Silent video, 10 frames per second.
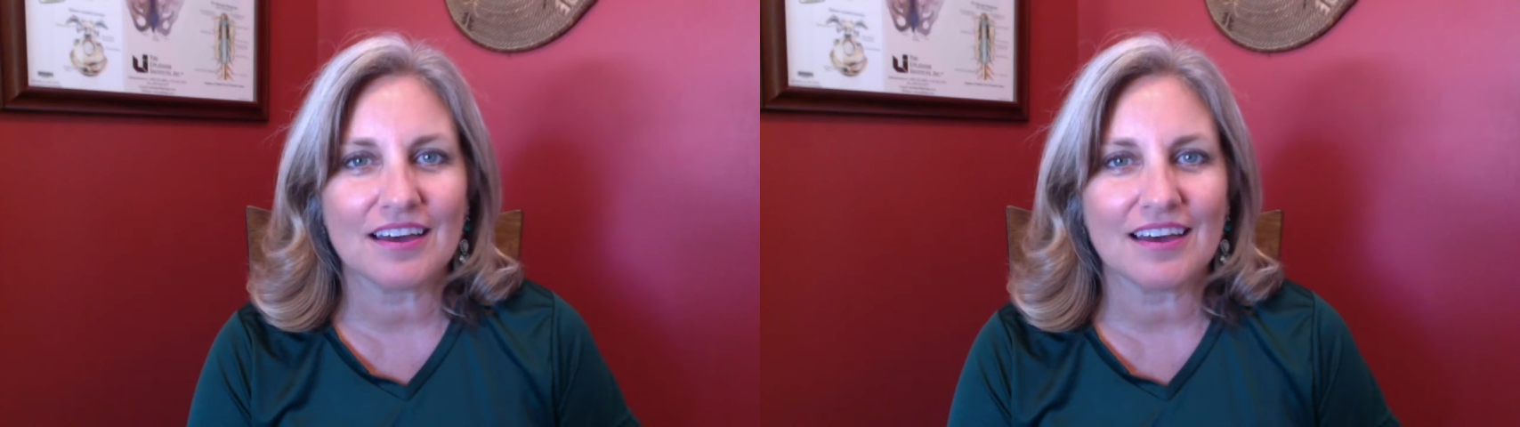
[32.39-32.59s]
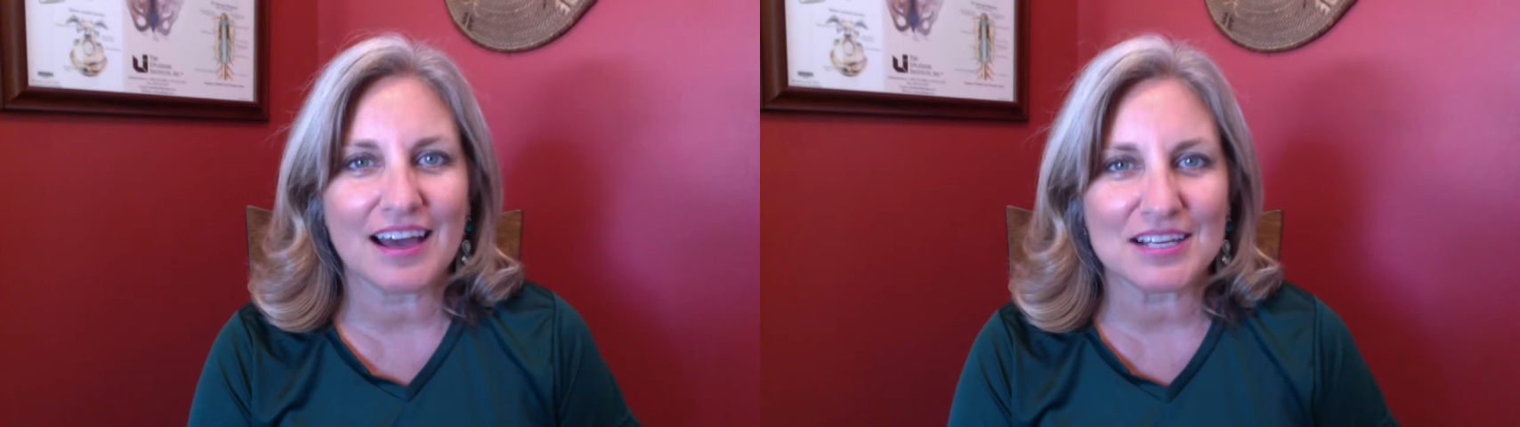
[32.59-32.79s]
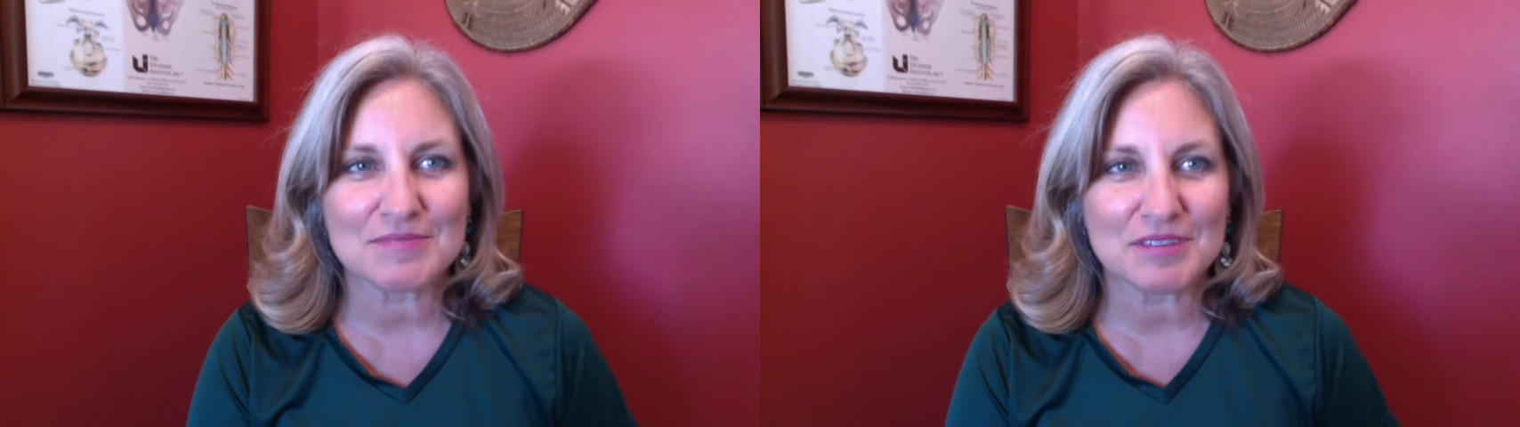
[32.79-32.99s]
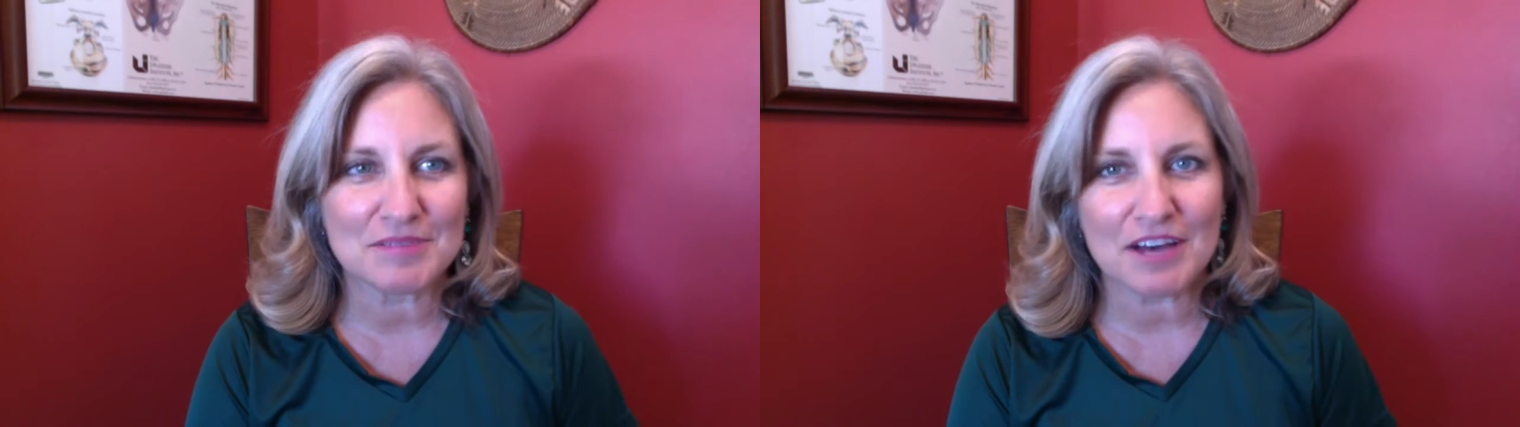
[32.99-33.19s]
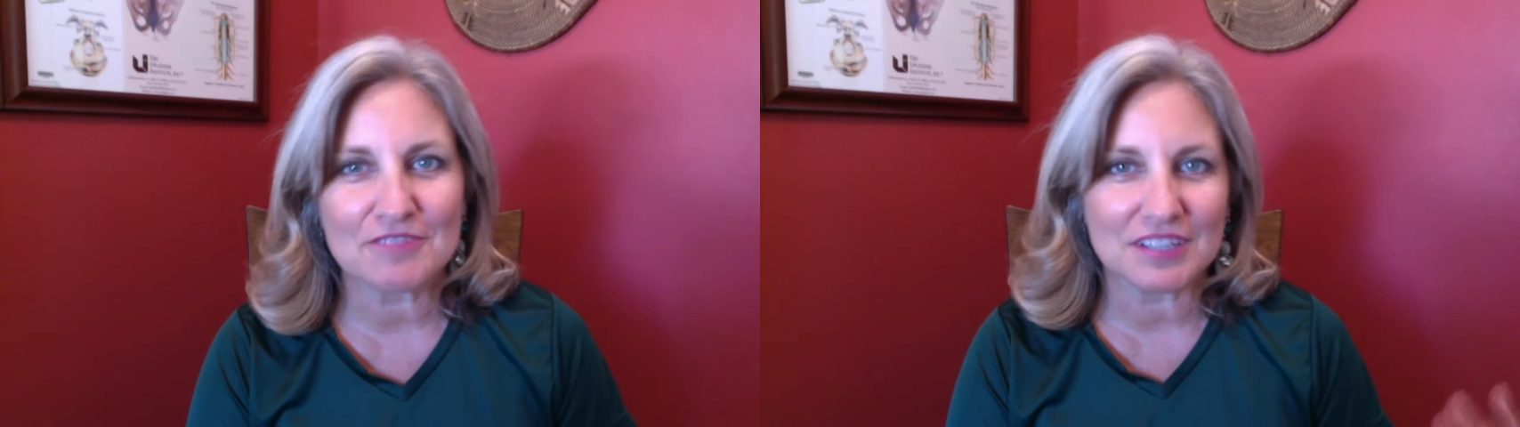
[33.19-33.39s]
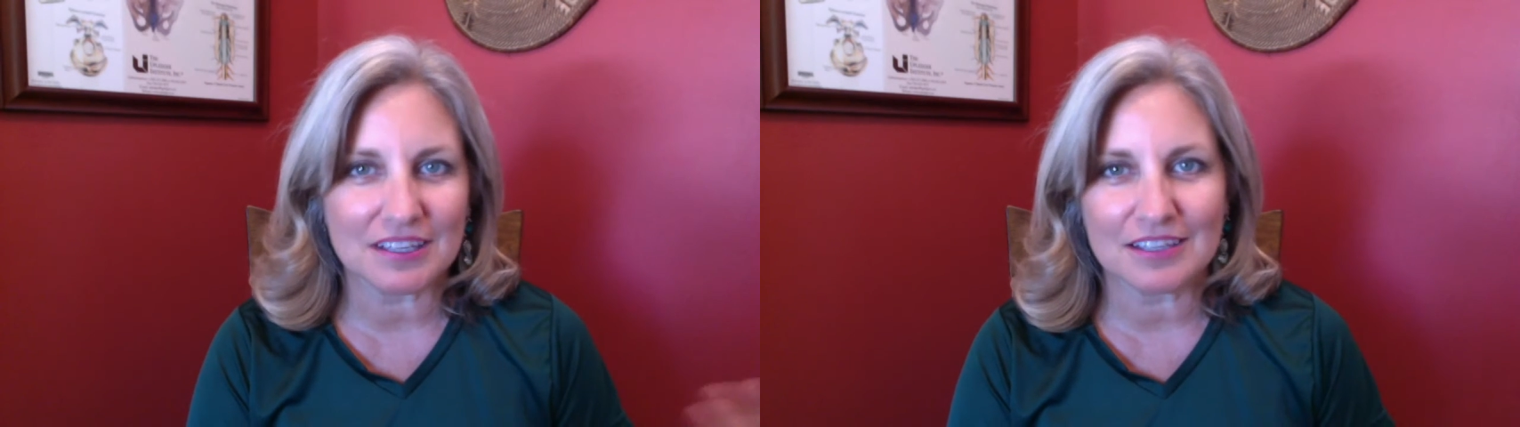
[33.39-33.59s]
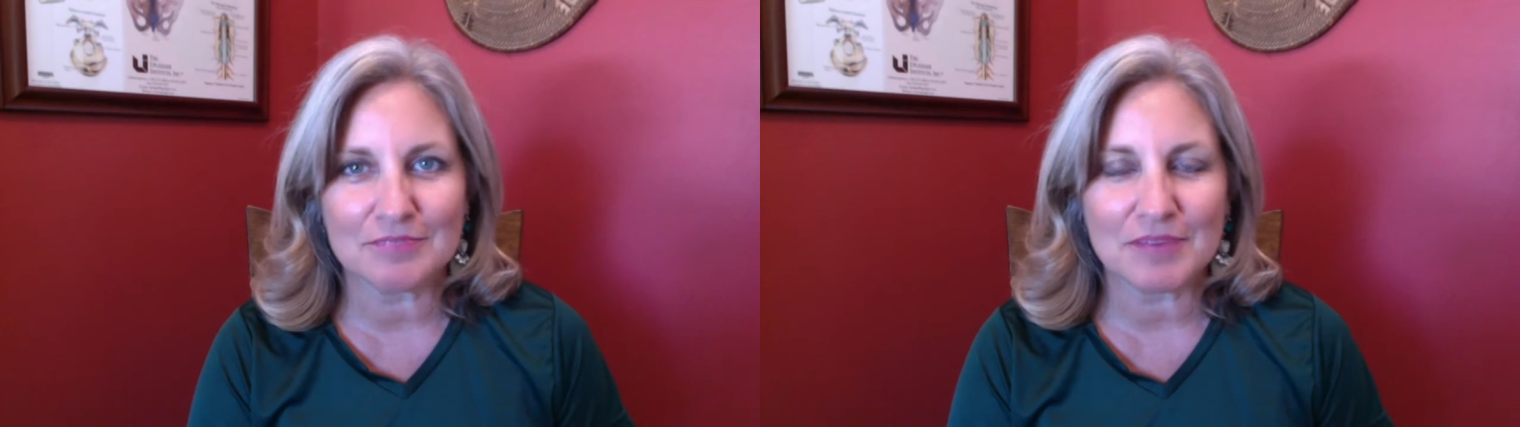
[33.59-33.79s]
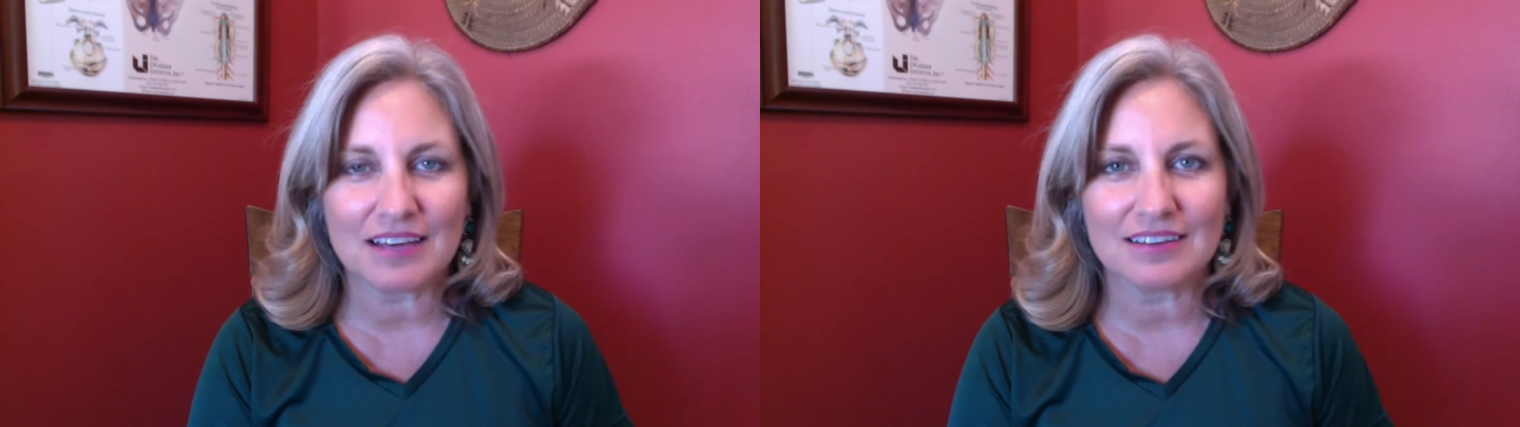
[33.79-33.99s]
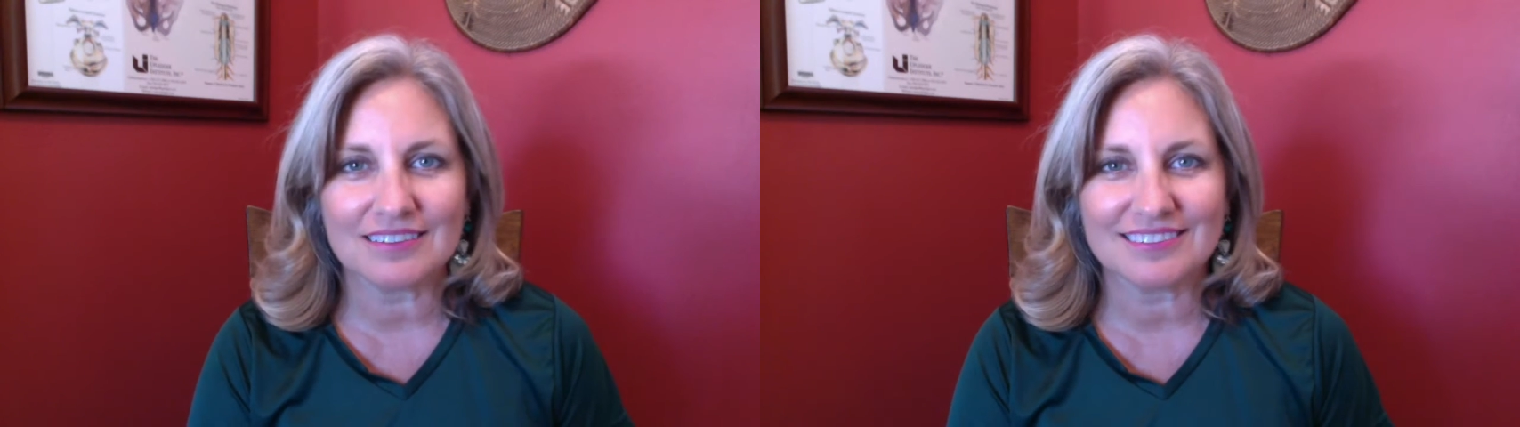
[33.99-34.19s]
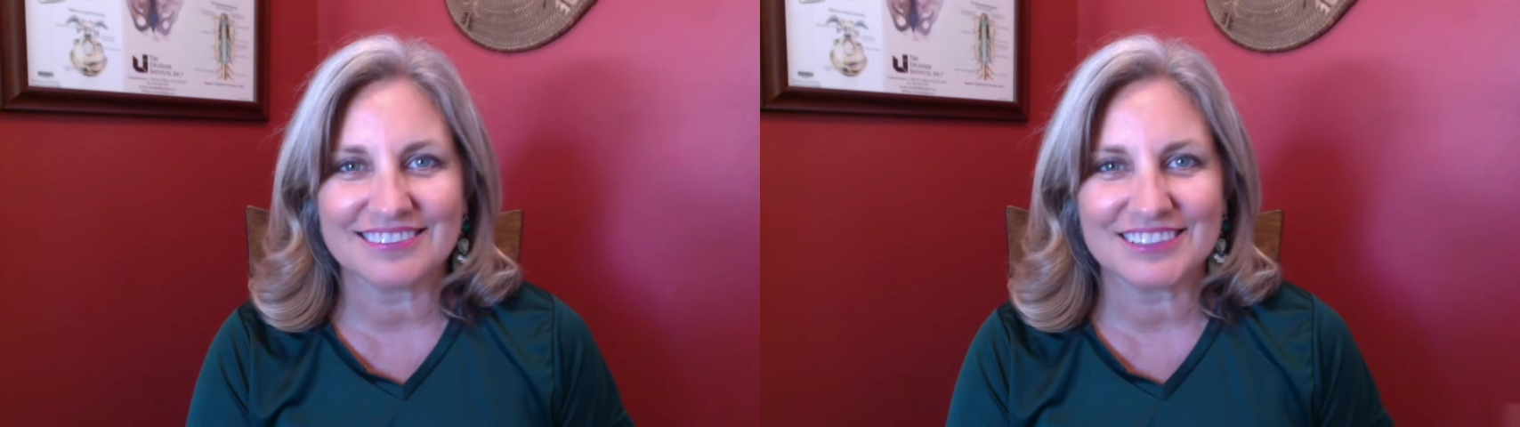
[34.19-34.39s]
asked me about via email,